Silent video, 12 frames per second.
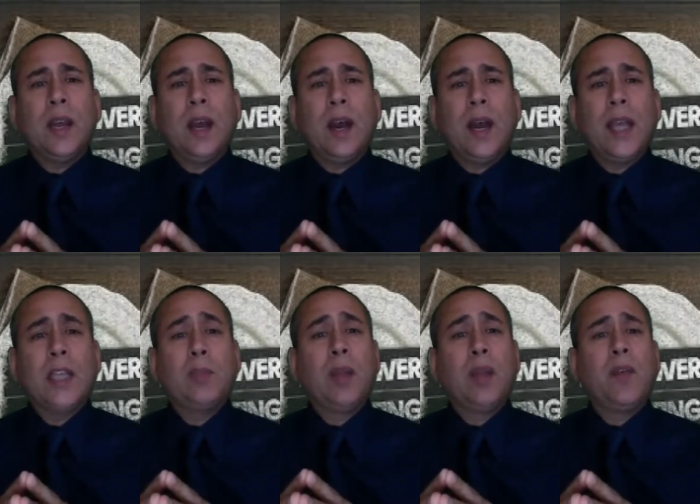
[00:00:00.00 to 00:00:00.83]

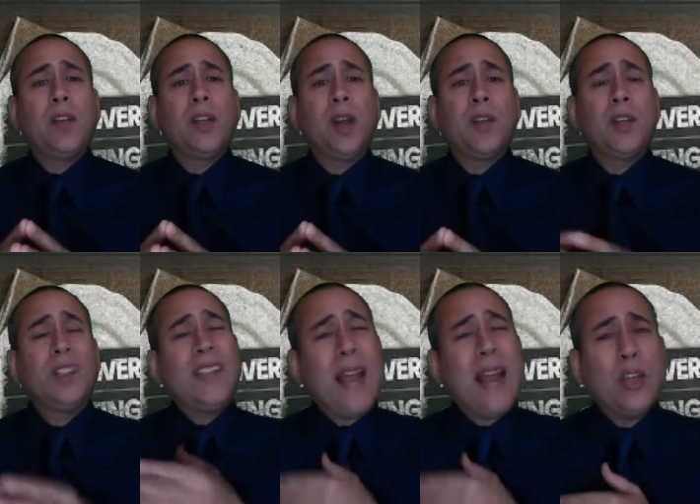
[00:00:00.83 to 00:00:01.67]
his beloved governor
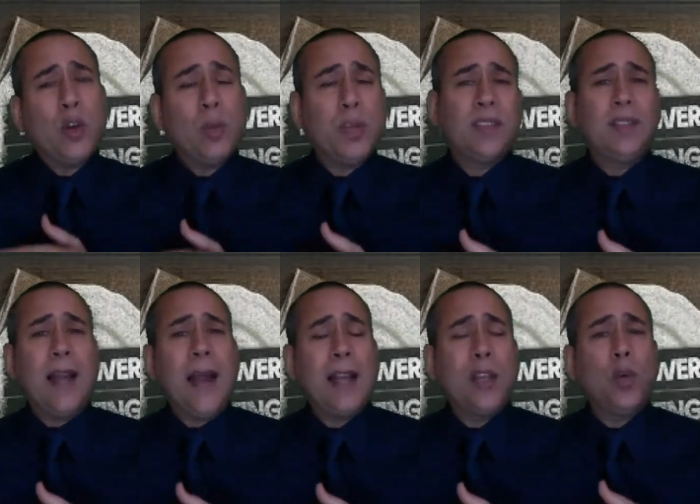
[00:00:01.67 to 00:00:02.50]
Daniel because
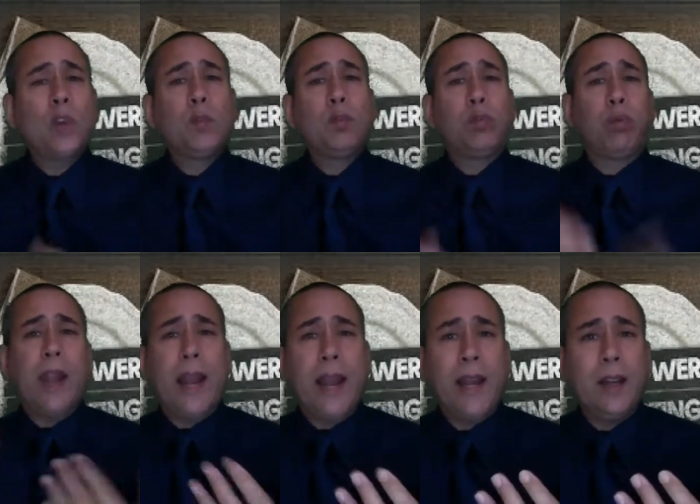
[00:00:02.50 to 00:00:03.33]
Daniel was
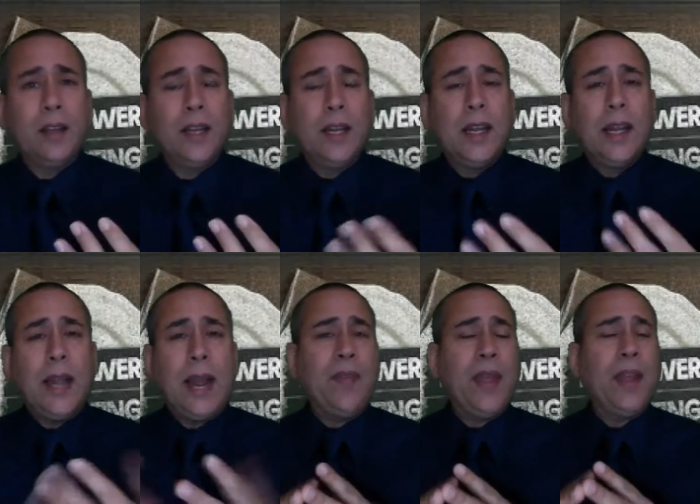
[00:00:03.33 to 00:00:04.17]
praying
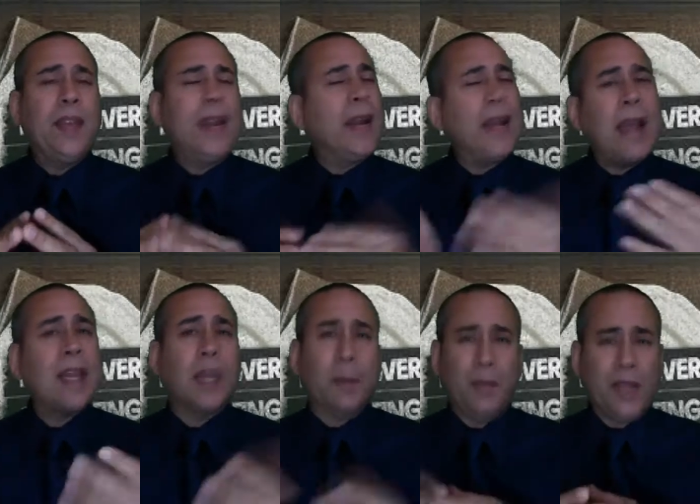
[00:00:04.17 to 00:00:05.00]
and they, they didn't like
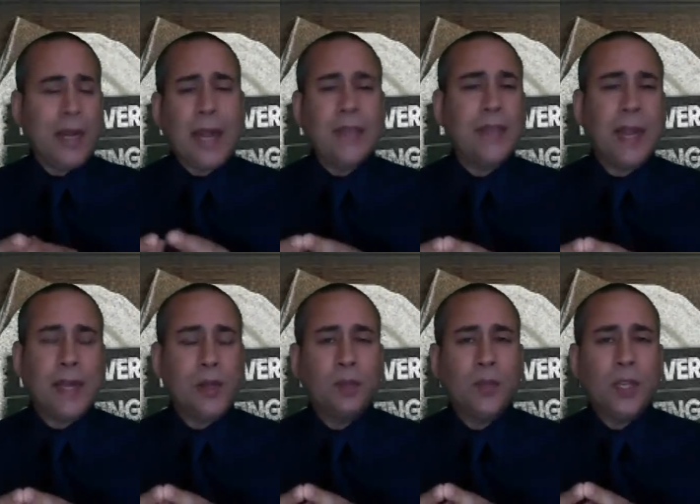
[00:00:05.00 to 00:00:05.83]
him. They didn't like
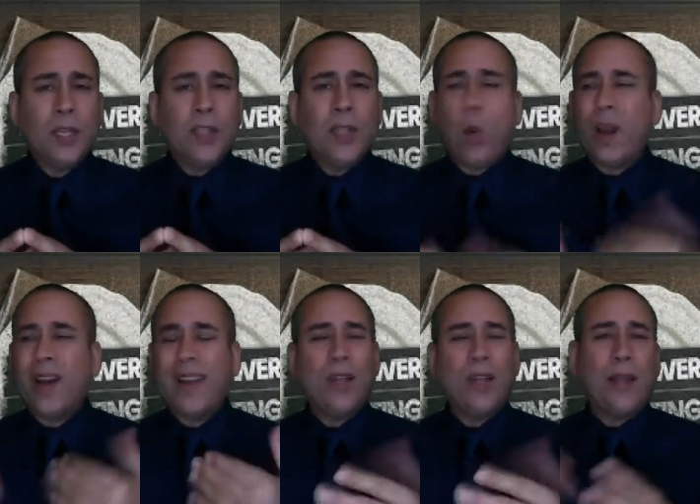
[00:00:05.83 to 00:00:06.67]
Daniel. They wanted to
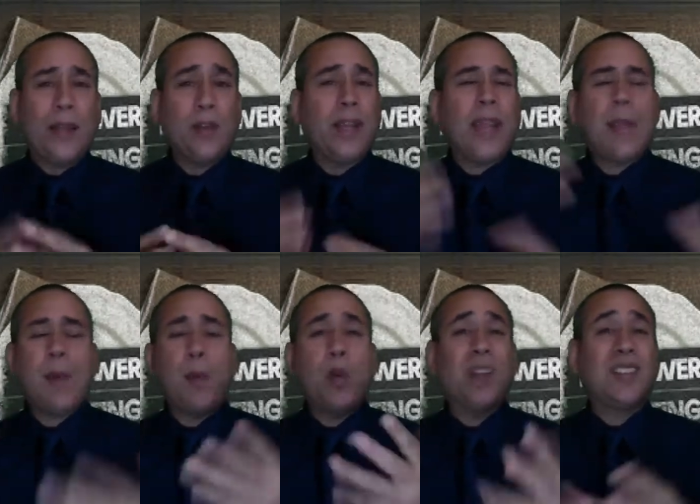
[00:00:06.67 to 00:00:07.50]
kill Daniel, and they came
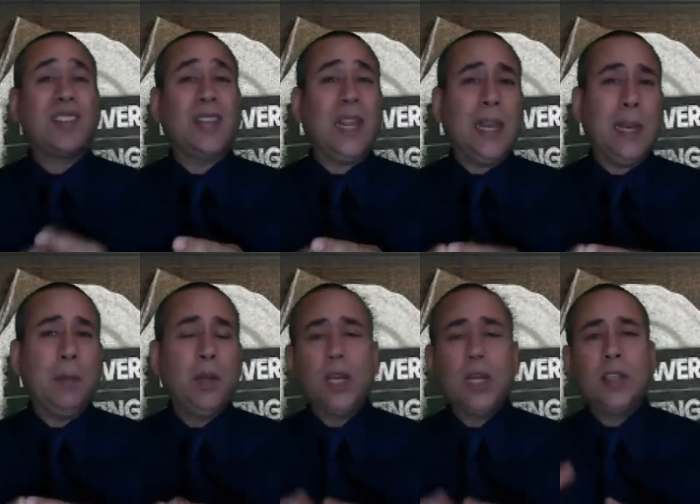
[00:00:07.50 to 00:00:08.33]
up with a
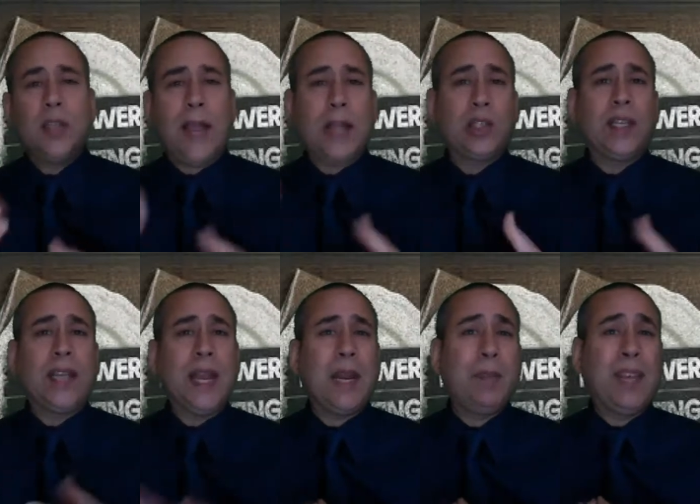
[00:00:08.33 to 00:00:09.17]
scheme to actually
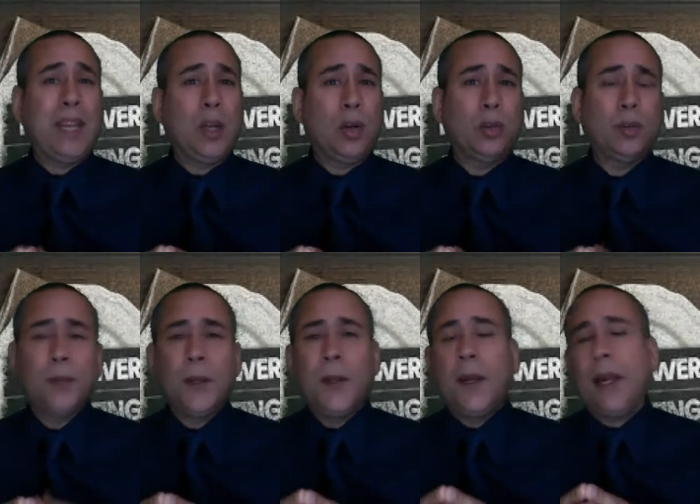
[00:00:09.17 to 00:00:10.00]
get him killed.
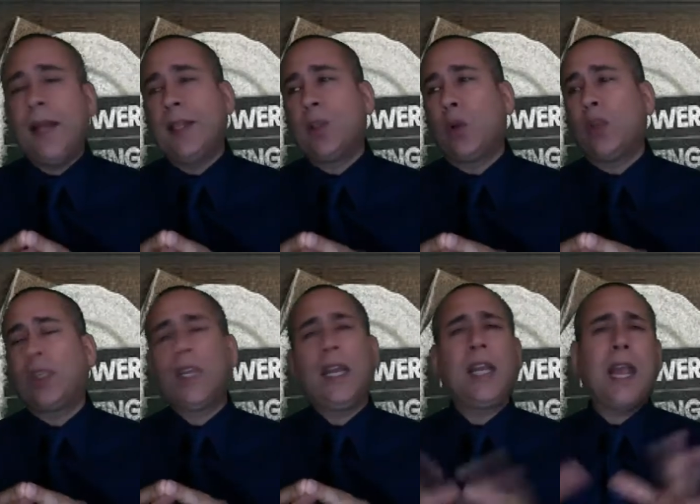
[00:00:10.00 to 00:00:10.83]
And they told the
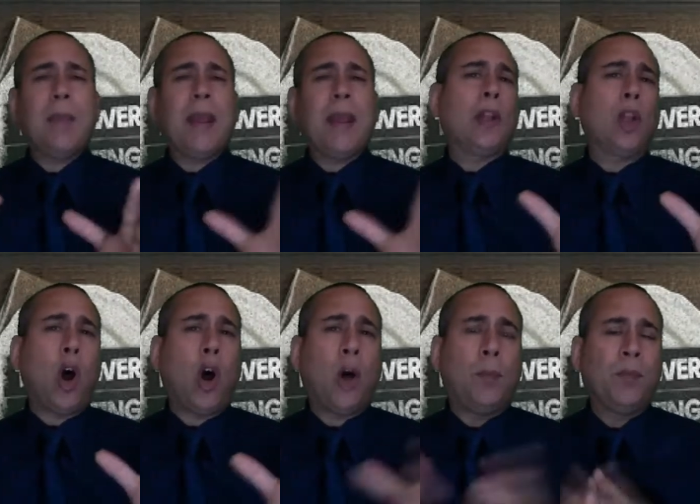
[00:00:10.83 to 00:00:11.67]
king, King, make a
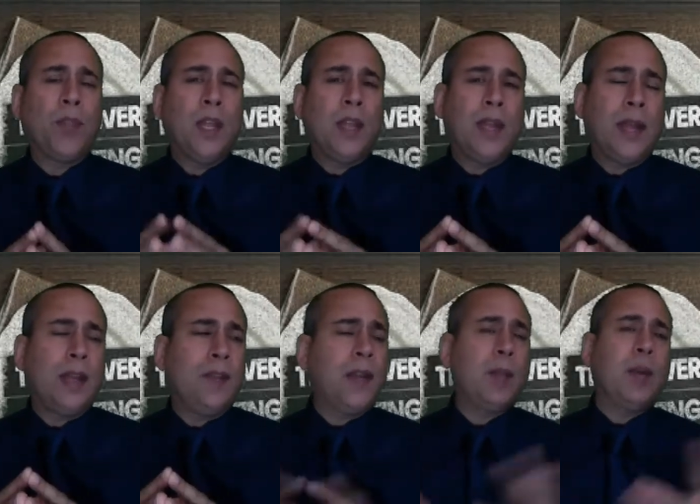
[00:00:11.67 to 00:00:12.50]
law that
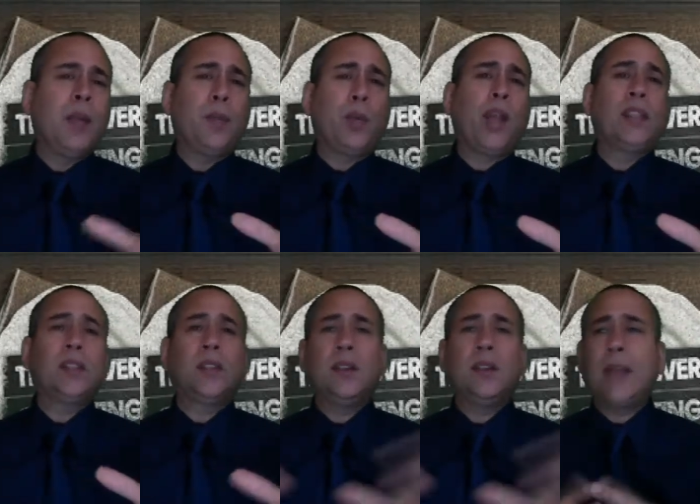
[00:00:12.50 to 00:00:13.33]
if anybody prays
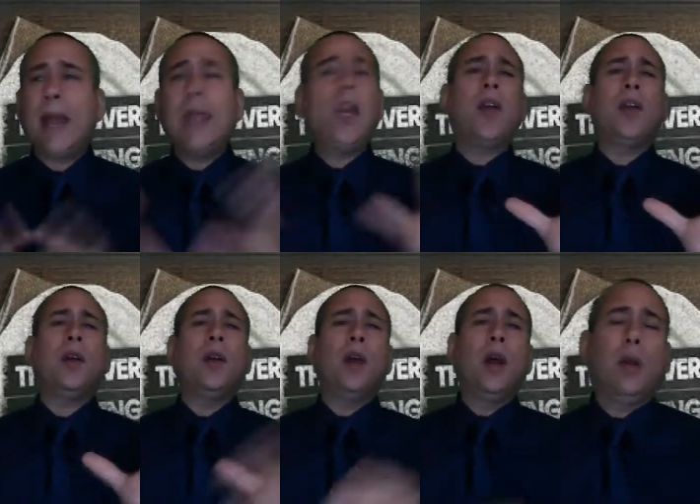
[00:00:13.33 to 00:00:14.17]
to, to any
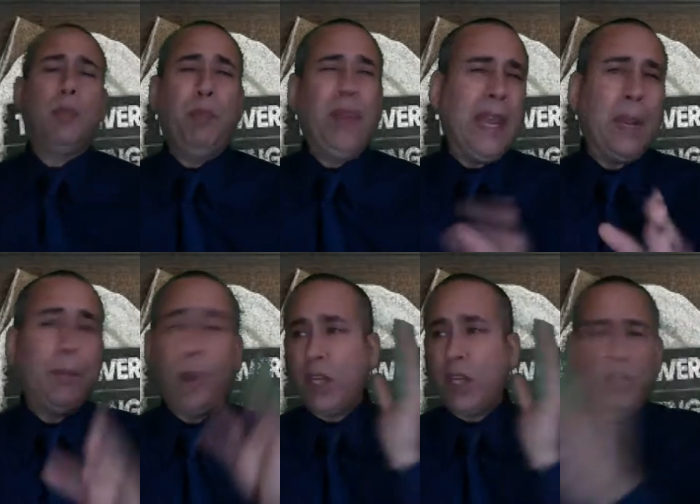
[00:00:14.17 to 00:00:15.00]
other being
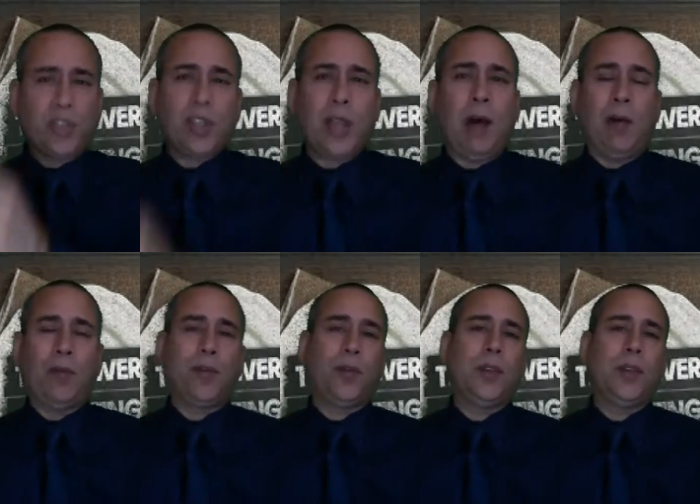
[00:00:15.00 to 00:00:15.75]
but yourself,